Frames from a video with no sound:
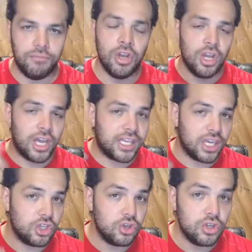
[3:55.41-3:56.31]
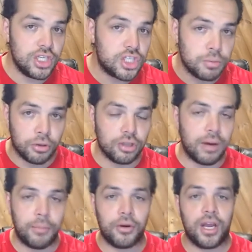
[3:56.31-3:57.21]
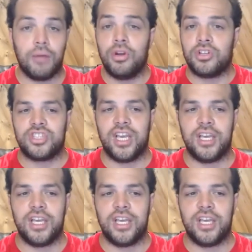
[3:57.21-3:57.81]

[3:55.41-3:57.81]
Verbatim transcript: Again, you need to pull them up on it. I'm not saying